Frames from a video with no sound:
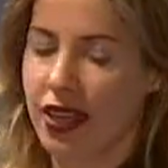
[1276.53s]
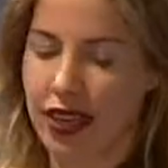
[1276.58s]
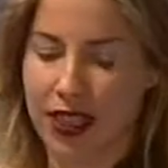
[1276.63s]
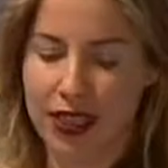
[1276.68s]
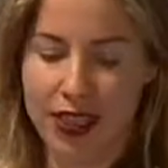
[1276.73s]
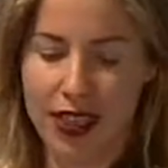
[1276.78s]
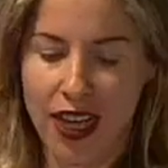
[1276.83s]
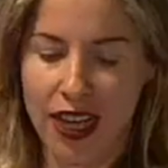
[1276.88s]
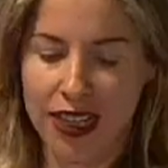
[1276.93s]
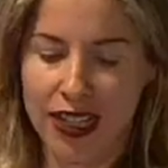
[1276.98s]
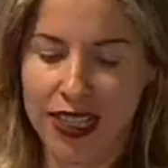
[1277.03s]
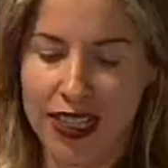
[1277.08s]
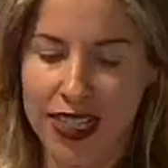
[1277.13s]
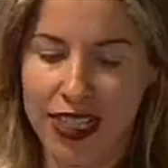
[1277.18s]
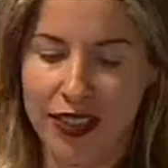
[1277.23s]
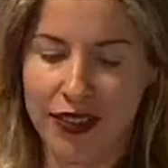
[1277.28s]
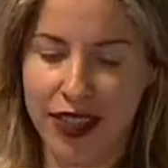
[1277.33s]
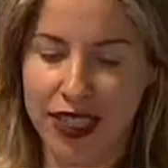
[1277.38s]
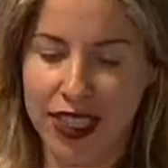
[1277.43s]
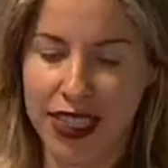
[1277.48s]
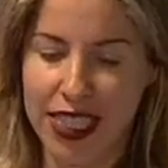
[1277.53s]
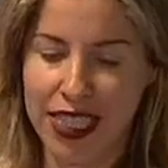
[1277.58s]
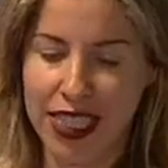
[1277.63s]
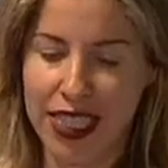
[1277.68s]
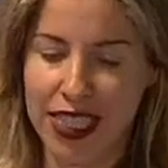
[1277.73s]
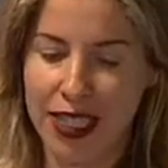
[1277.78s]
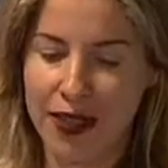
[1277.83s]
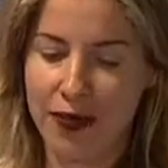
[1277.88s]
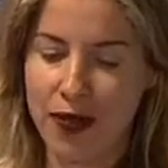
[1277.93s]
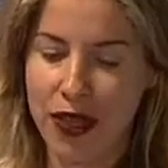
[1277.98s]
It's got the D V
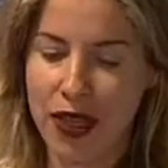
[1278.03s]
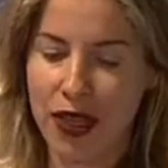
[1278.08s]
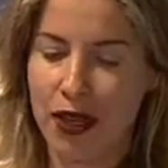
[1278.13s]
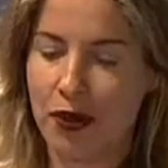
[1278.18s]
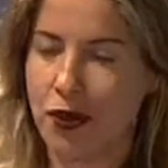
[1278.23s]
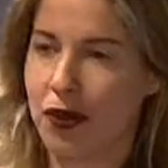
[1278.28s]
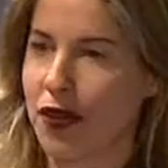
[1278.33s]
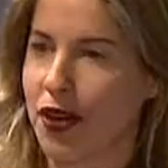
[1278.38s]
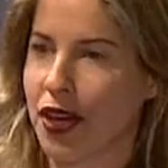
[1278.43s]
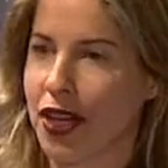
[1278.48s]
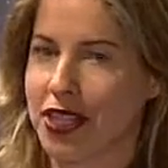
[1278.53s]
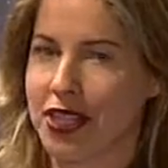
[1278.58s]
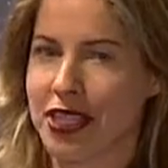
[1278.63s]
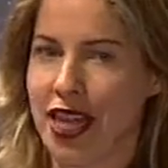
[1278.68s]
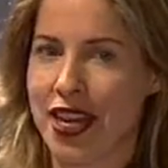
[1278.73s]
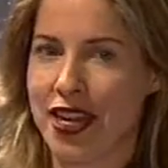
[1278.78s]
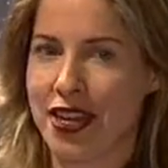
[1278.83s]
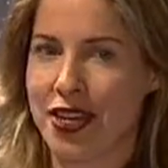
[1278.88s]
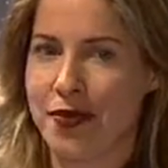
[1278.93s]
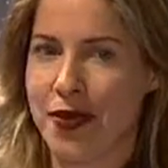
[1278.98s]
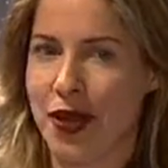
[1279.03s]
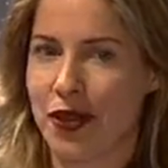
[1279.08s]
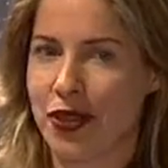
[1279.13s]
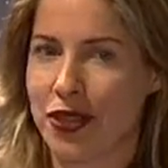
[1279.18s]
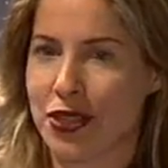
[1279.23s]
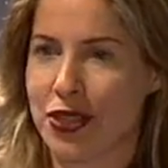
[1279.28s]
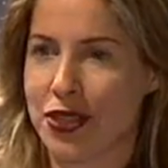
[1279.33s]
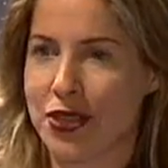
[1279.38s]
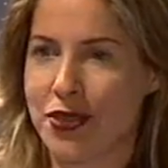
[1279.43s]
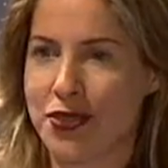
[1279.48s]
D. We're very excited about
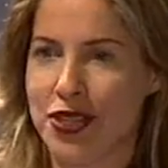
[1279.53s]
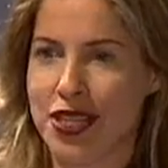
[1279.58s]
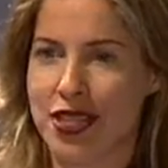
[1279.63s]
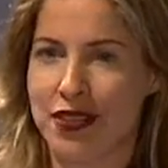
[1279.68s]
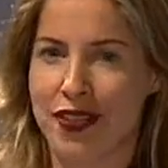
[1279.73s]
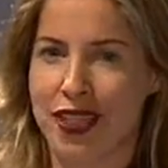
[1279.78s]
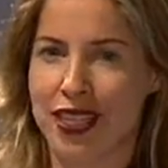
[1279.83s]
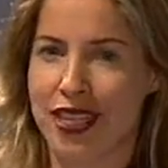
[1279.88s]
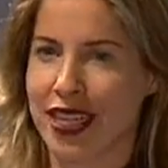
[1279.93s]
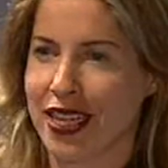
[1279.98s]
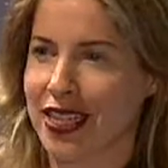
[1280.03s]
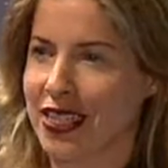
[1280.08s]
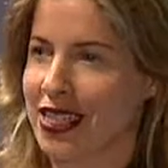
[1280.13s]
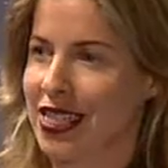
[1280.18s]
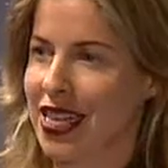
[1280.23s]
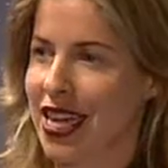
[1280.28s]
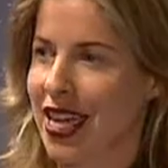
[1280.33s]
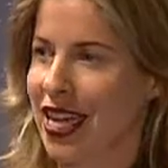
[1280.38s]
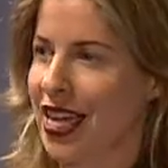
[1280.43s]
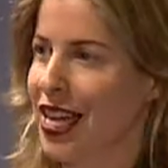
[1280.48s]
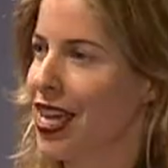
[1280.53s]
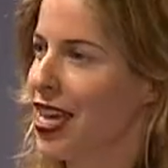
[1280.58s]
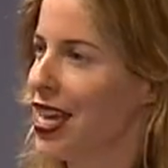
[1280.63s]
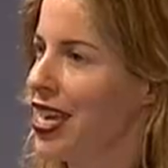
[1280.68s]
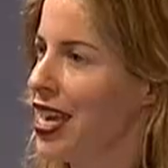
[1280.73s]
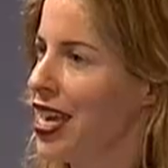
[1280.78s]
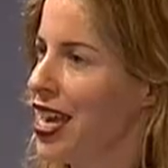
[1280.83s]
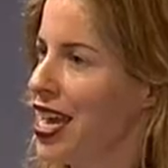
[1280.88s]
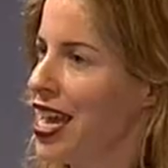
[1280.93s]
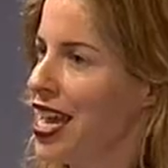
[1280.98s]
this new D V D. It's like
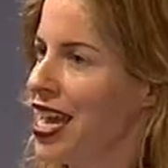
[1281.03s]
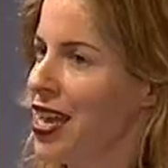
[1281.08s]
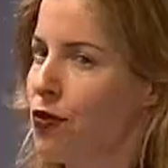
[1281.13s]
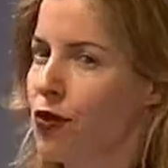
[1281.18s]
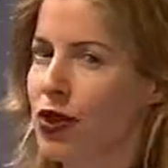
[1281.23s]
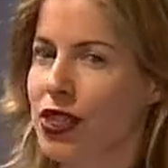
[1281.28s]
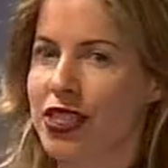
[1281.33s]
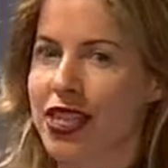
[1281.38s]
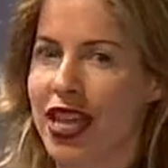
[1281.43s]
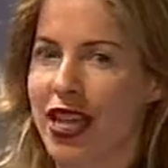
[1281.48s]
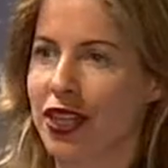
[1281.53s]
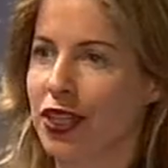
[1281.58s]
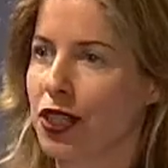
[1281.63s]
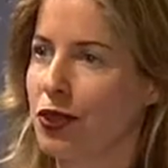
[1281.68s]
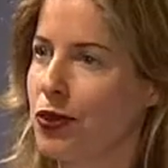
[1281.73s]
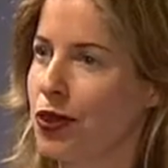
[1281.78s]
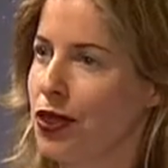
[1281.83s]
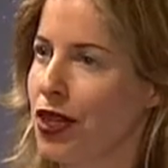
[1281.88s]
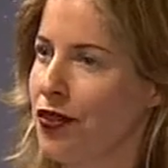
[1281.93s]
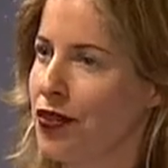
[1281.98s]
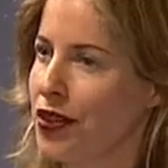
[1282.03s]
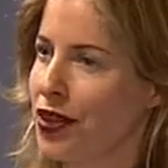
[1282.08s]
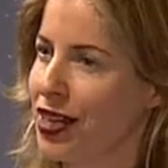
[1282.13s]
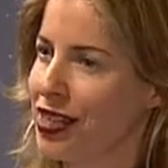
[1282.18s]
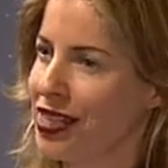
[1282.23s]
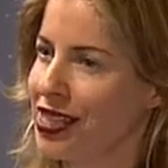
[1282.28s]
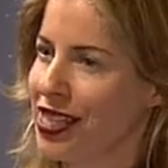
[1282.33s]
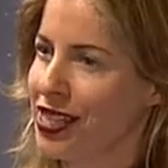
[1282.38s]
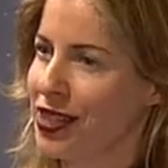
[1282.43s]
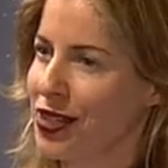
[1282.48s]
recyclable. Have you
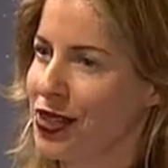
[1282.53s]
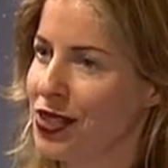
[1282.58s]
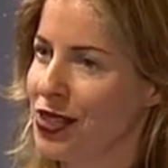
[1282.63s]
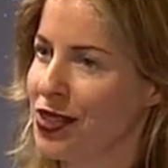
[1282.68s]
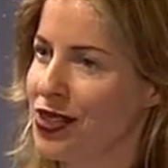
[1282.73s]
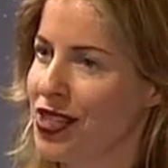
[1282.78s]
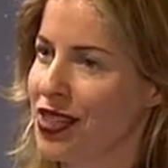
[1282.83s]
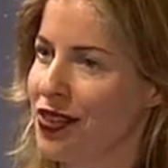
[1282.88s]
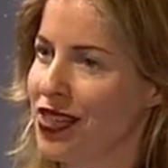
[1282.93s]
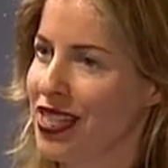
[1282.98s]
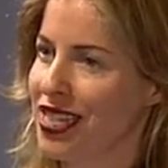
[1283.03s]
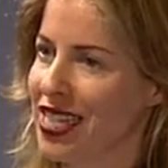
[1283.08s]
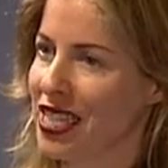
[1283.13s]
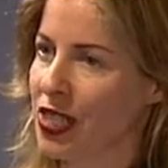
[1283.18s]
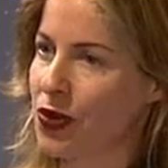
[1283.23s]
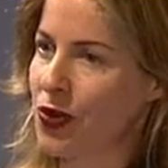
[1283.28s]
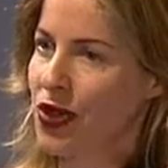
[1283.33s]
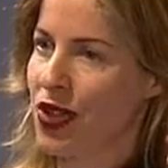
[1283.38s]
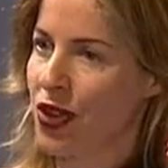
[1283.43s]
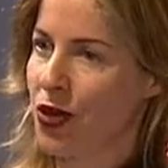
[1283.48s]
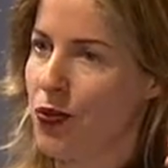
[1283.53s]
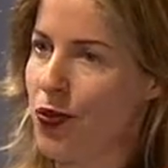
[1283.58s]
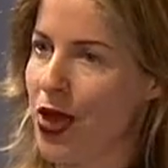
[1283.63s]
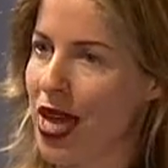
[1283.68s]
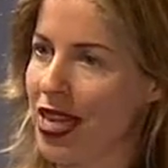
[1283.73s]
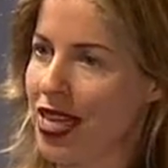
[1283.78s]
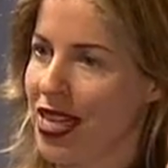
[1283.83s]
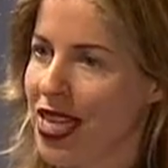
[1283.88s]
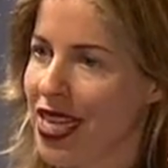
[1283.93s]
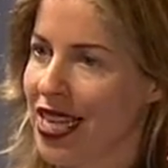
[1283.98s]
guys seen those new D V Ds where they're
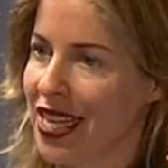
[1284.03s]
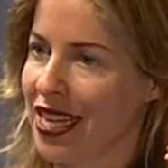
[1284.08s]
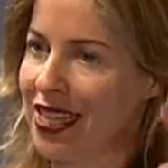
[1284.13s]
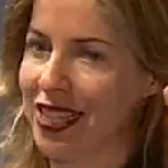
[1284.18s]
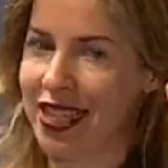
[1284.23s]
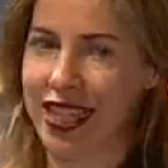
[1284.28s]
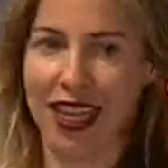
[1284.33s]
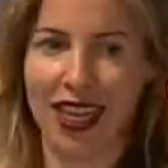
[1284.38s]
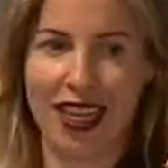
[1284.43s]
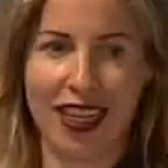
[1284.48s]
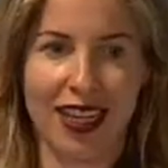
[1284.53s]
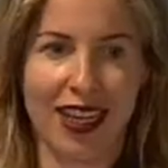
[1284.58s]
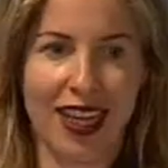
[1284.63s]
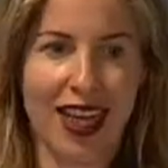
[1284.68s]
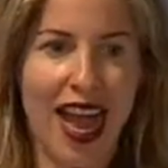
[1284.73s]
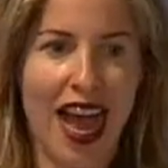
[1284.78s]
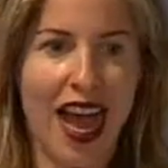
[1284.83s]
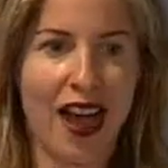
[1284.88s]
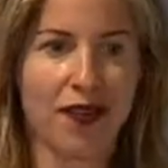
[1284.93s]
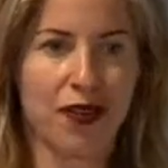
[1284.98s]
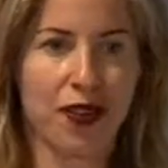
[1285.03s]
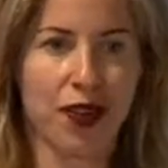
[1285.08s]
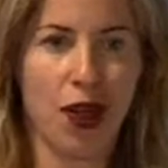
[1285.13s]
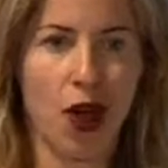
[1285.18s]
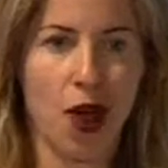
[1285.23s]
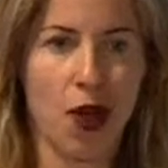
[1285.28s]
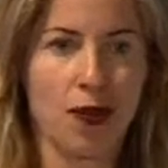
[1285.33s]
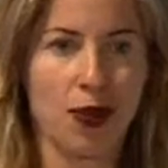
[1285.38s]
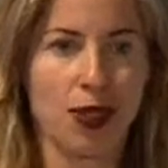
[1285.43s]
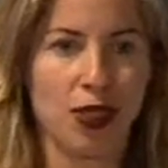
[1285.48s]
bendy and they half the
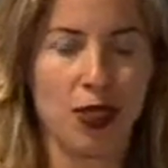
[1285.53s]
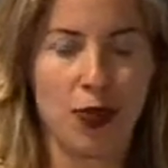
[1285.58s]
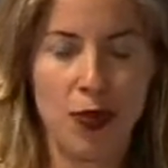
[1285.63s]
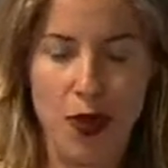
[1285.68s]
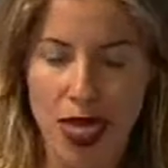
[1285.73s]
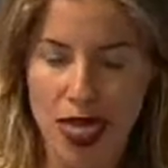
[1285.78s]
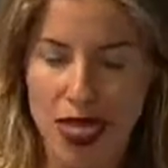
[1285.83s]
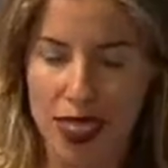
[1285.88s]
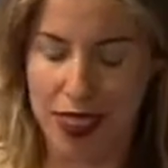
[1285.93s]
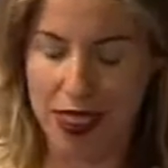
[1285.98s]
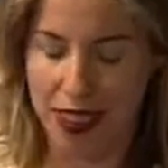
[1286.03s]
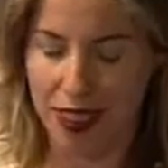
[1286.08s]
carbon space?